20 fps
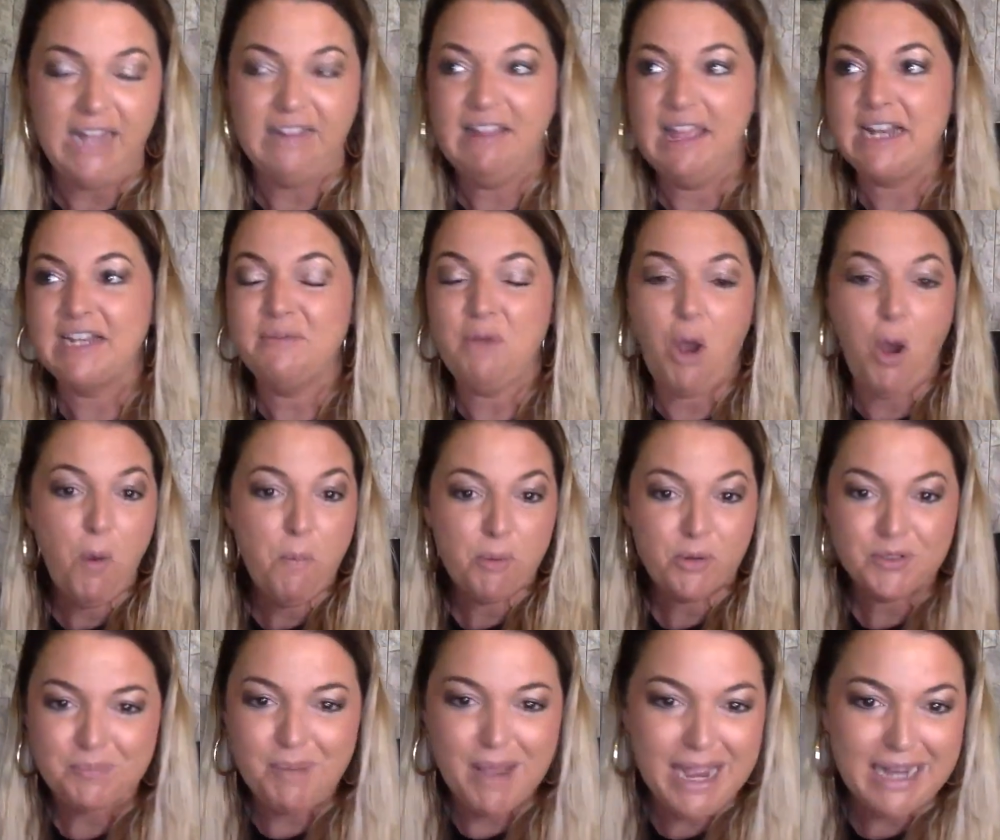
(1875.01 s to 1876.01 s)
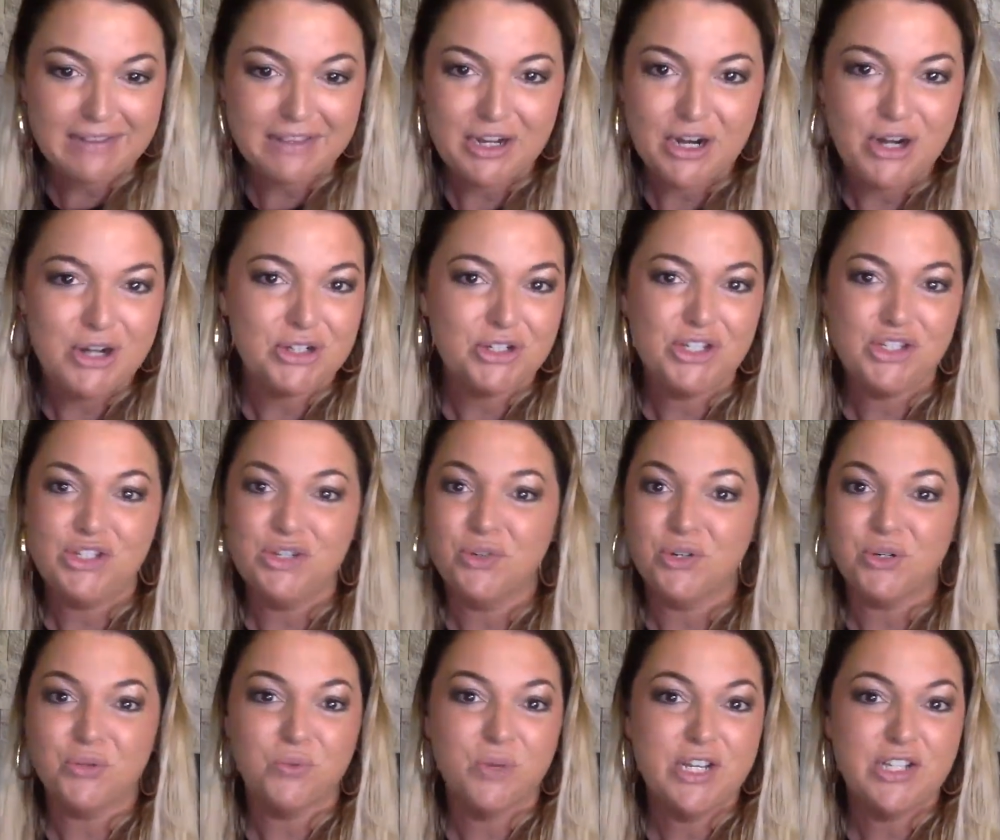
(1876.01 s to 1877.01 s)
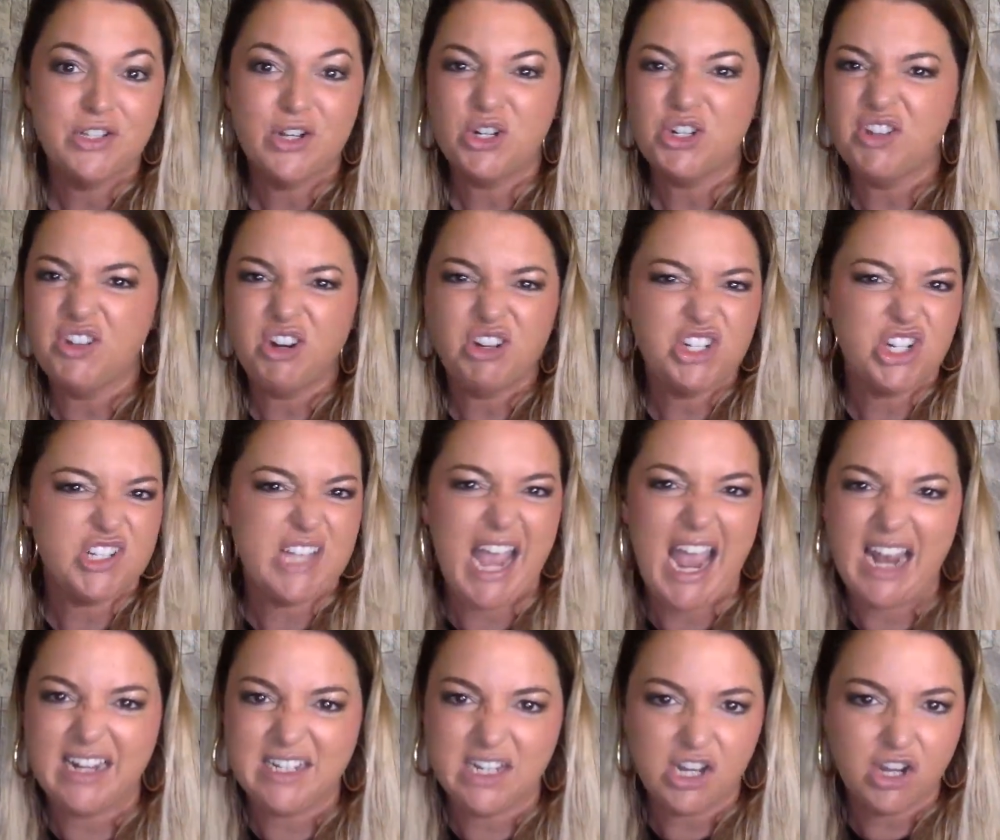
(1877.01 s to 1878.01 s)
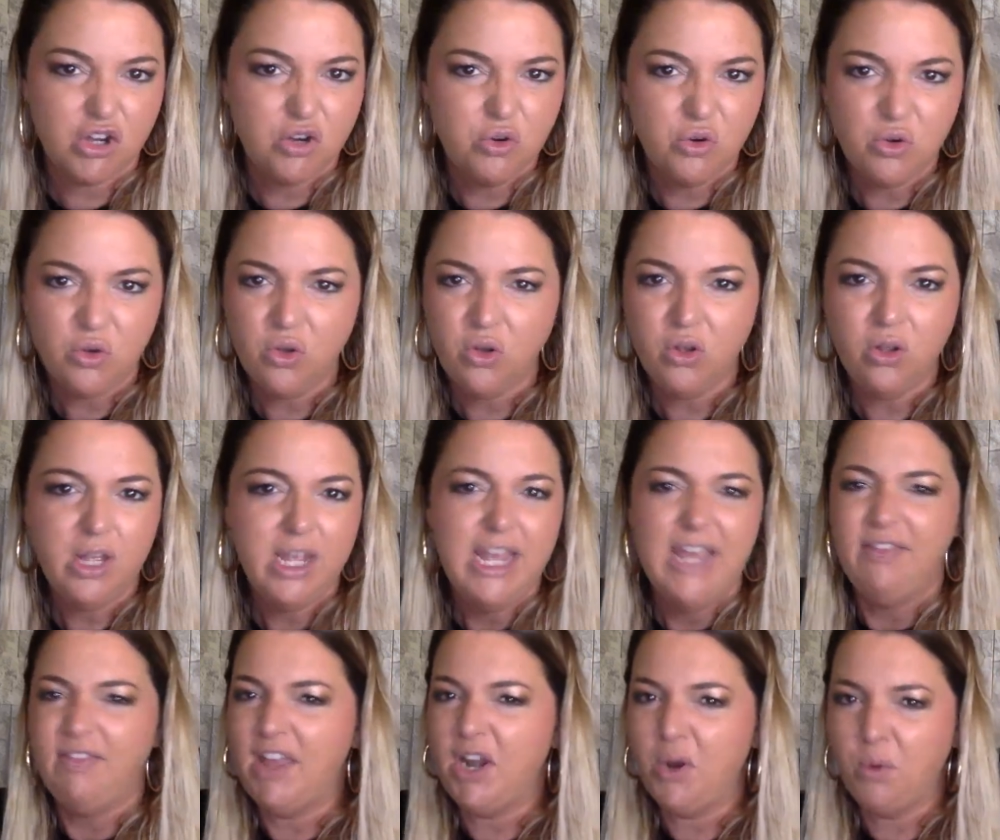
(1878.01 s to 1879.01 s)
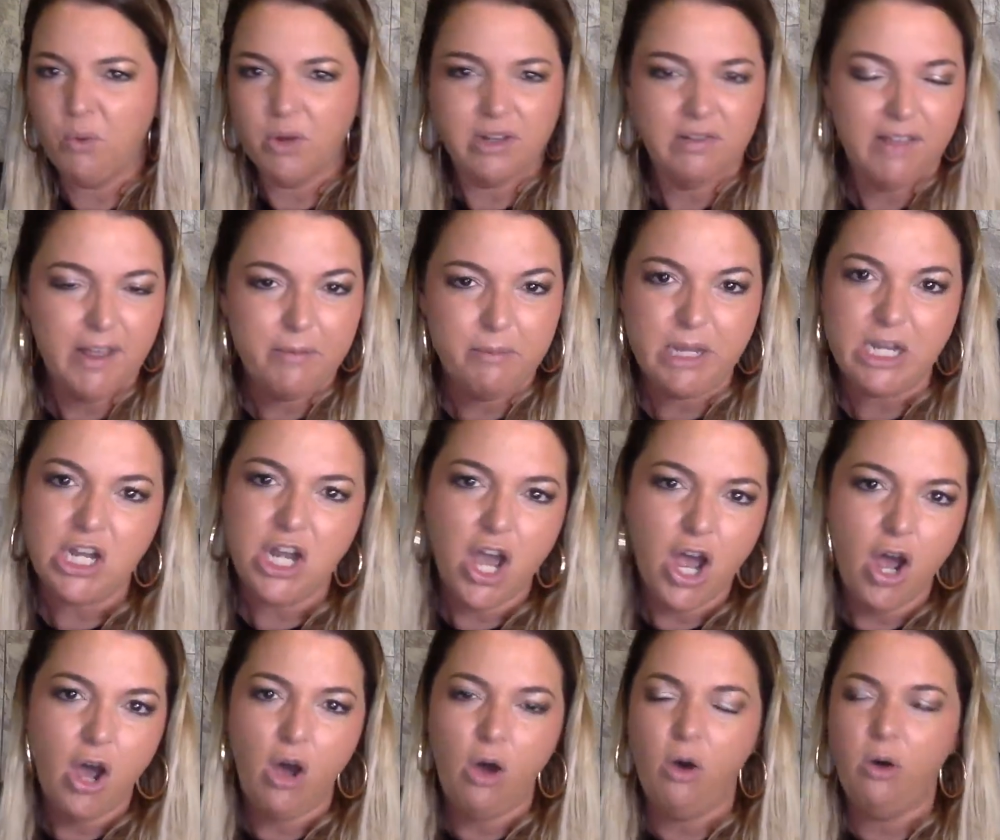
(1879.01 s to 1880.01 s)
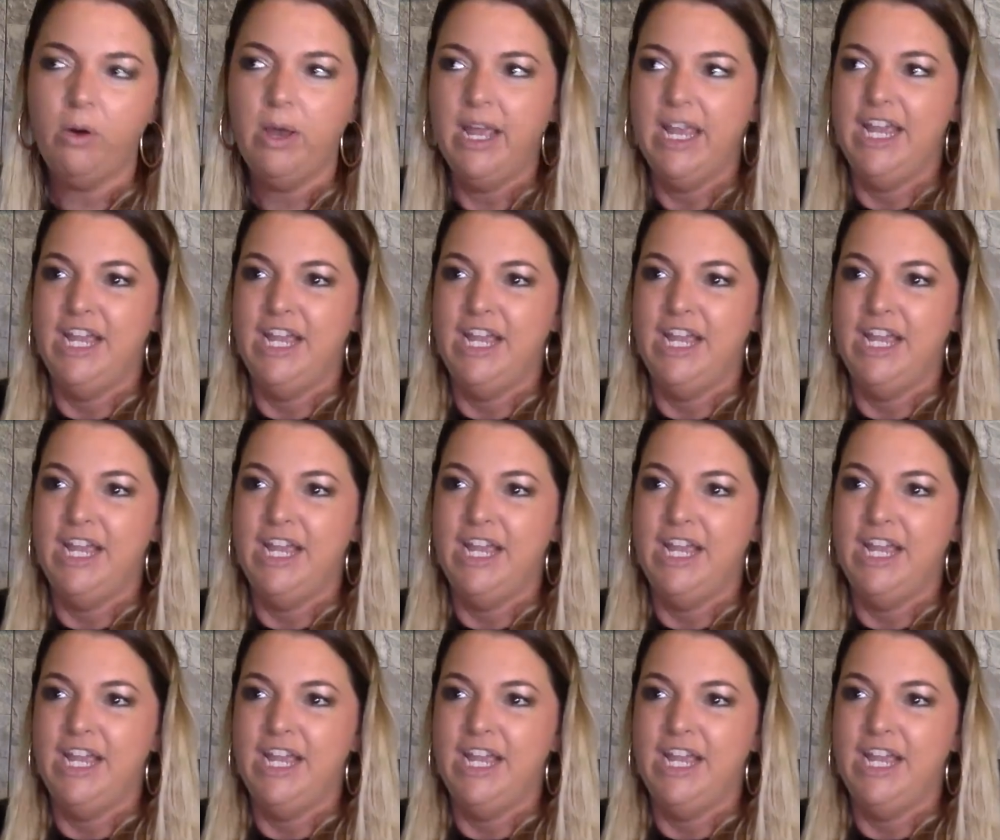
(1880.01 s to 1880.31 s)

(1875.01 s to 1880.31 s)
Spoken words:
Like, Oprah's back there. She's doing her research. They're just acting cool. They don't want to let me know.